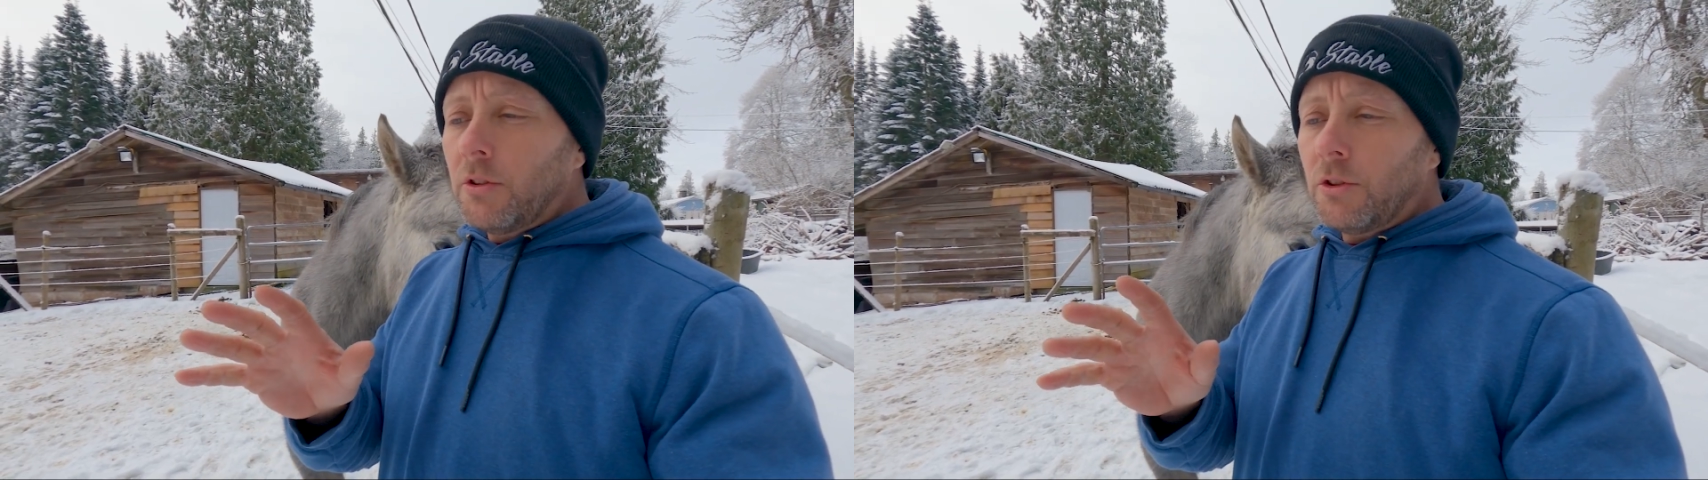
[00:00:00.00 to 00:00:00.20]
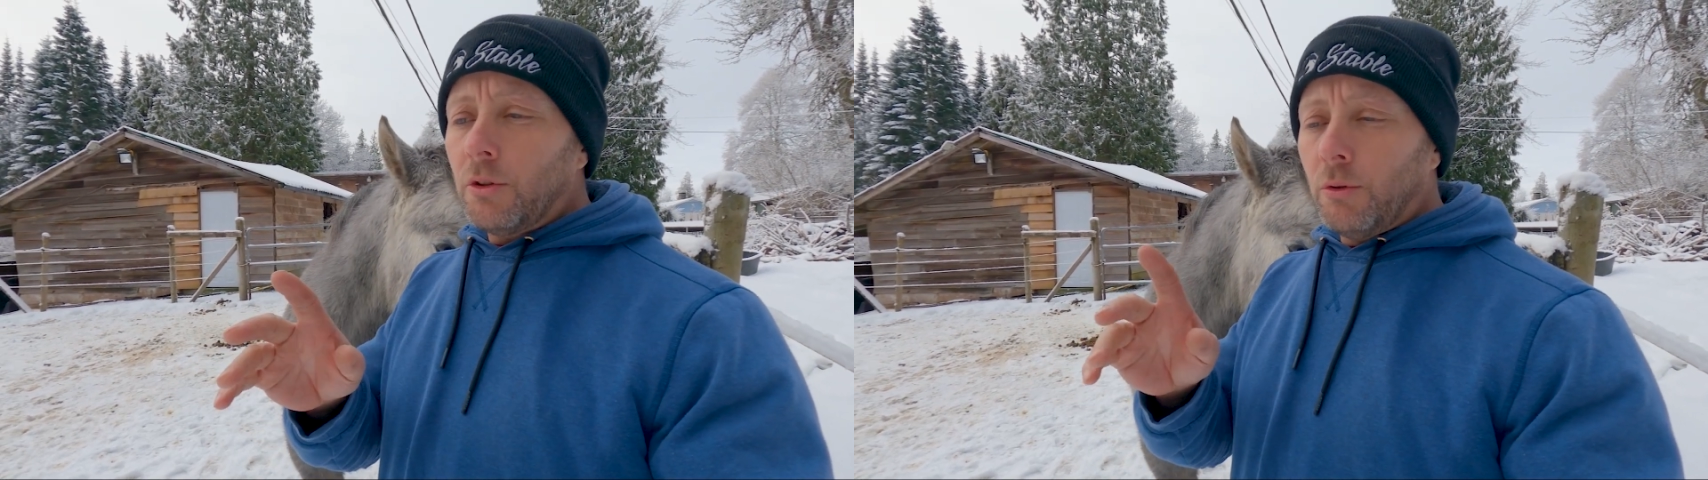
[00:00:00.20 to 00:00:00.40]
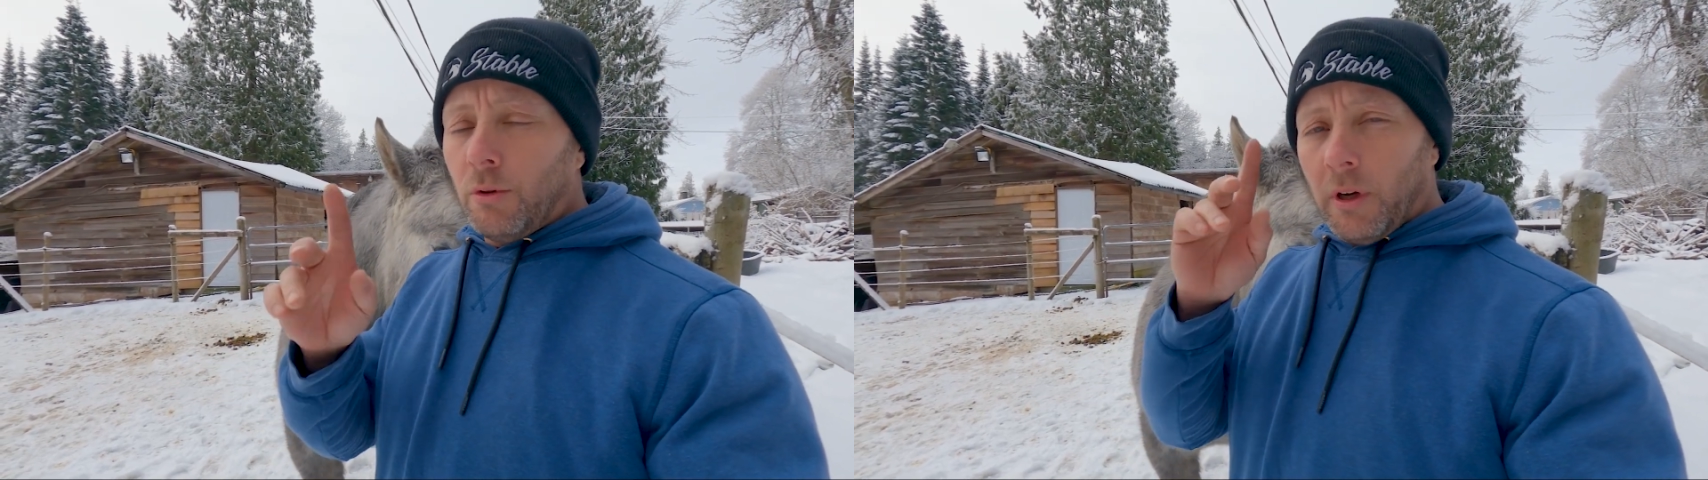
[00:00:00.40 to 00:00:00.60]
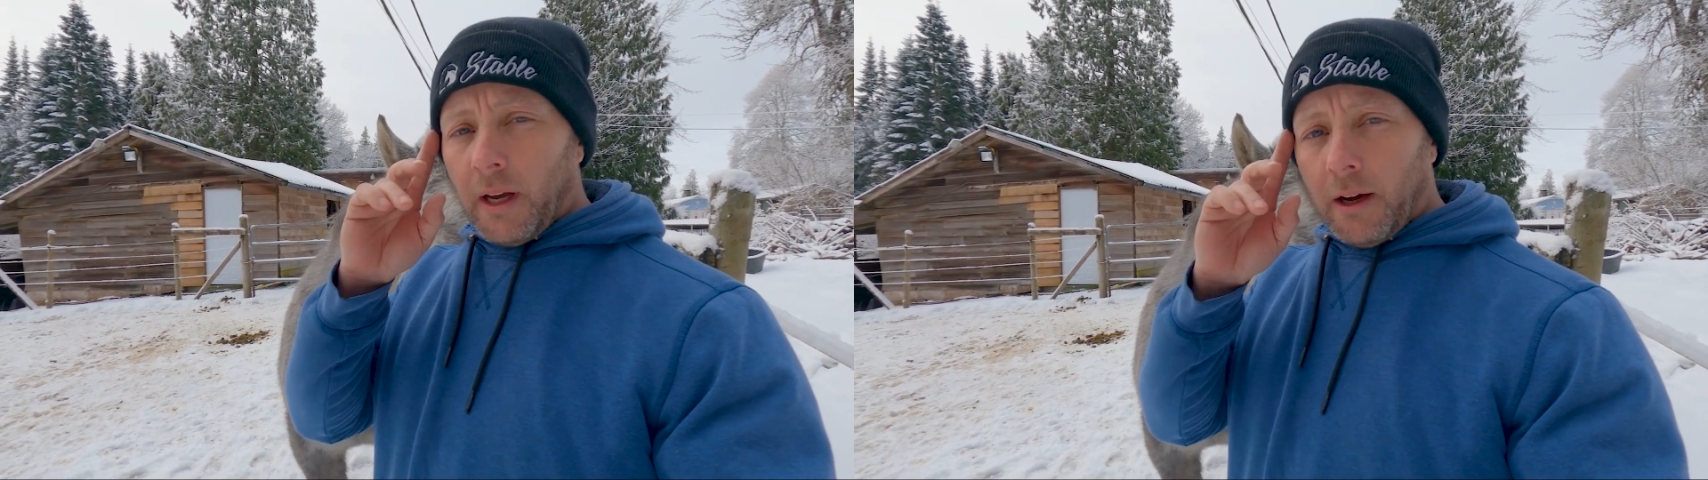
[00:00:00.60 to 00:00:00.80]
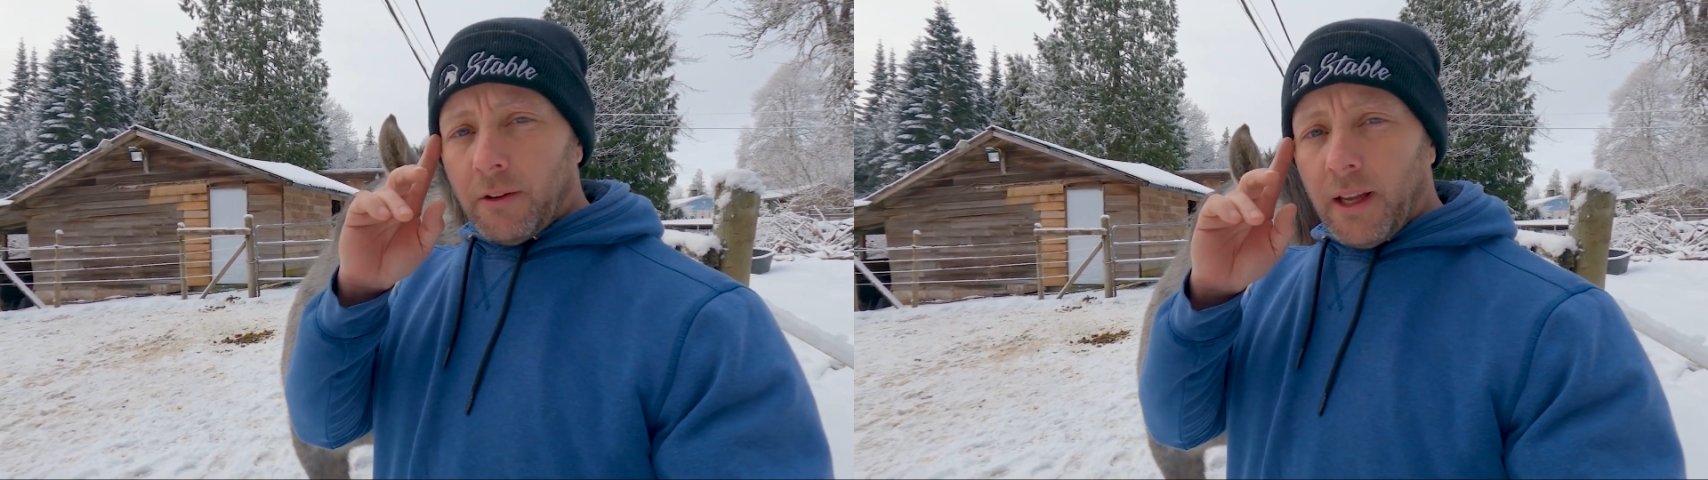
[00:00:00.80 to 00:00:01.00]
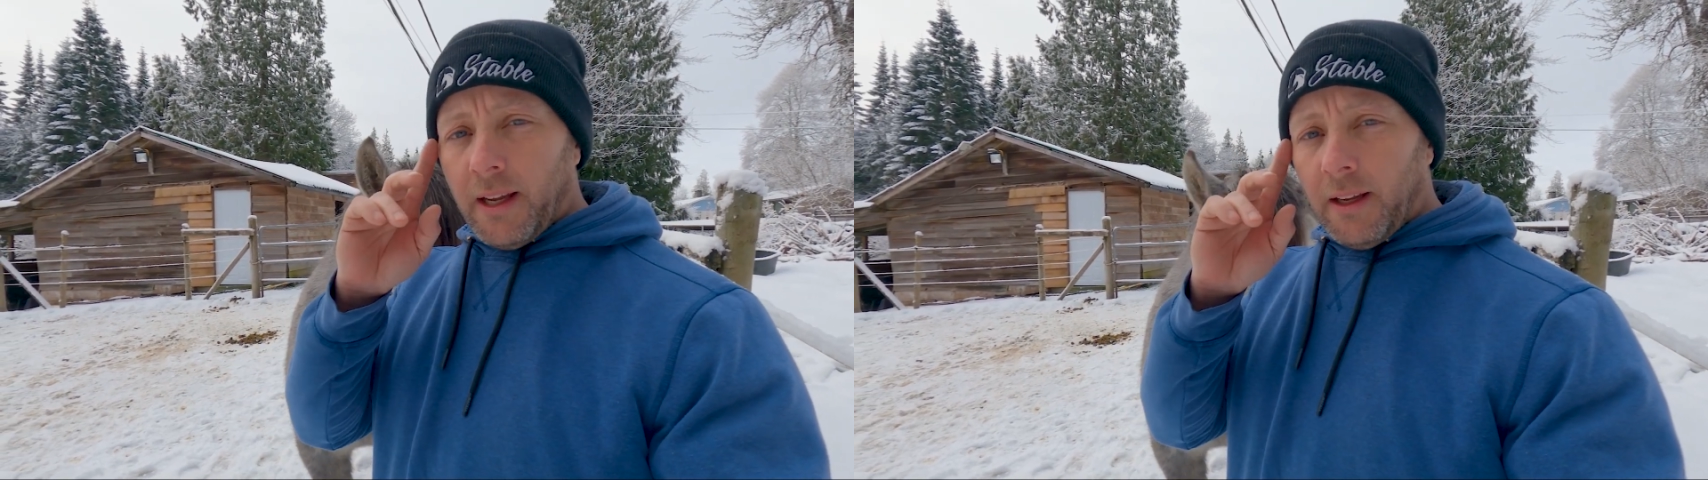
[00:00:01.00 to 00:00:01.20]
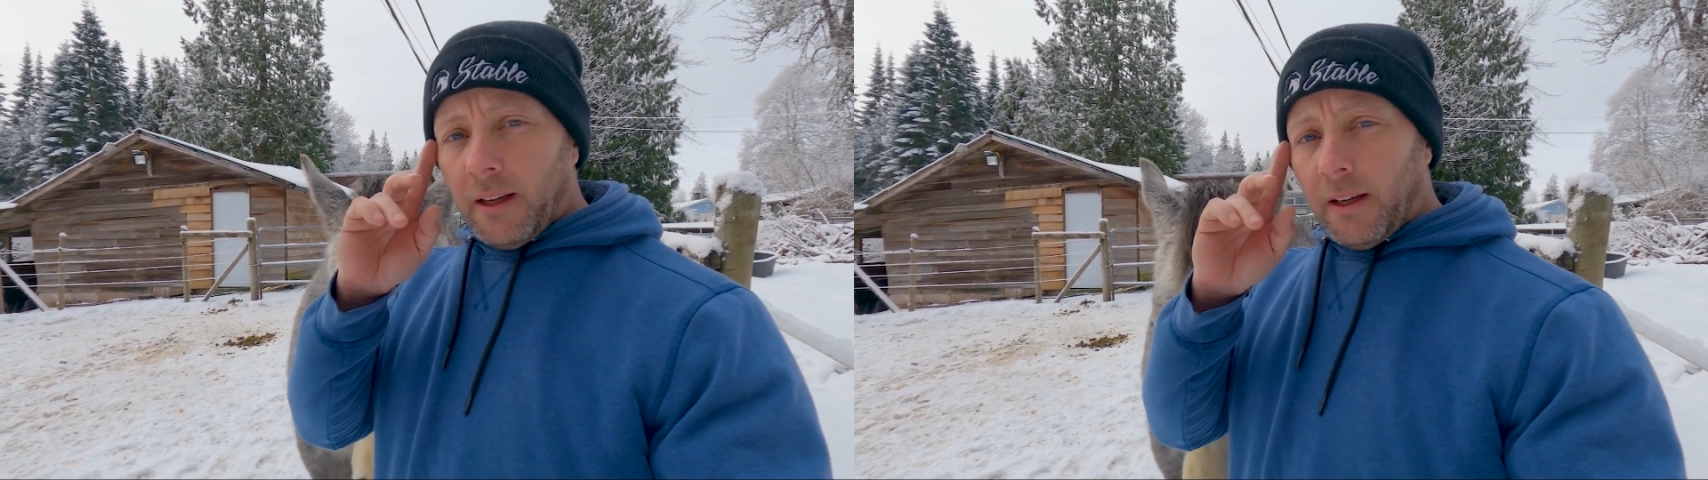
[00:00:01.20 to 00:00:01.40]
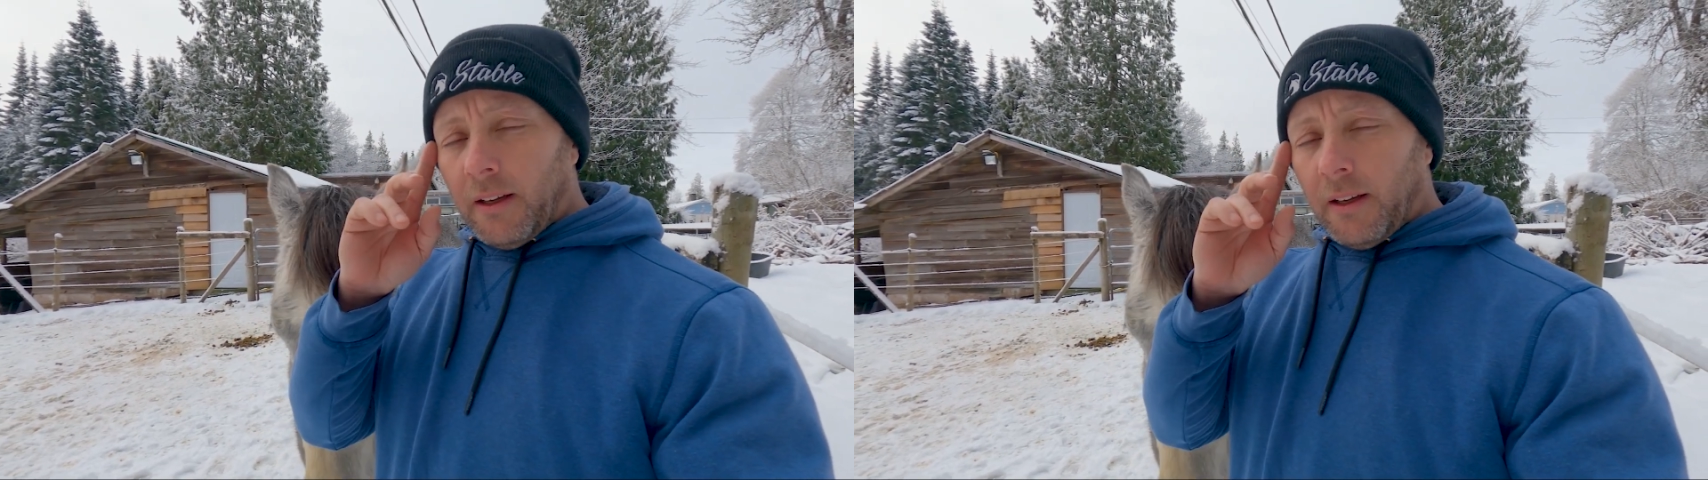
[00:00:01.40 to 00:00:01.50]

to how they